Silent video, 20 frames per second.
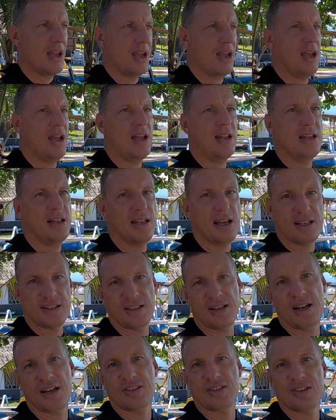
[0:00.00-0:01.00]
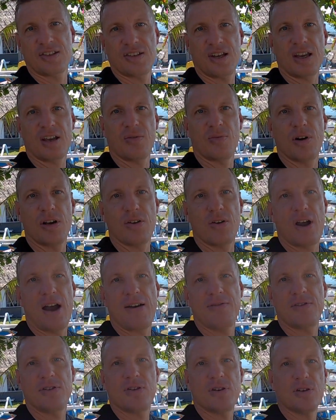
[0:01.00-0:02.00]
And that's another thing what you
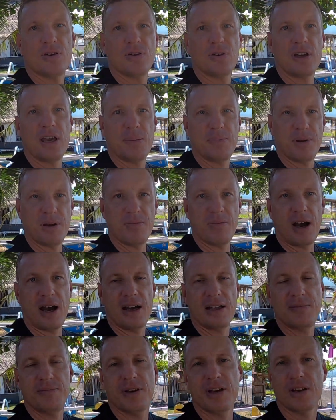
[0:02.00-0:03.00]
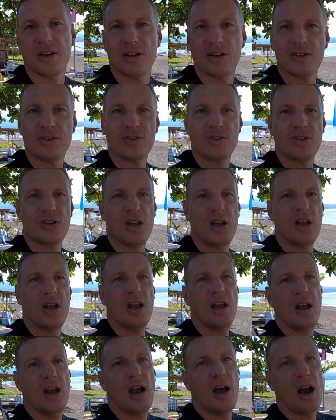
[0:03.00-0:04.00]
have to keep in mind, because
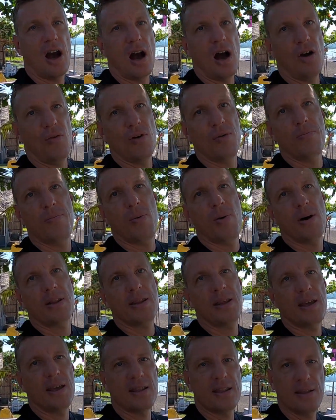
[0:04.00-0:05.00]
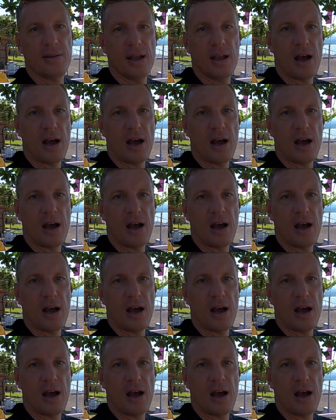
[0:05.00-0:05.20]
our body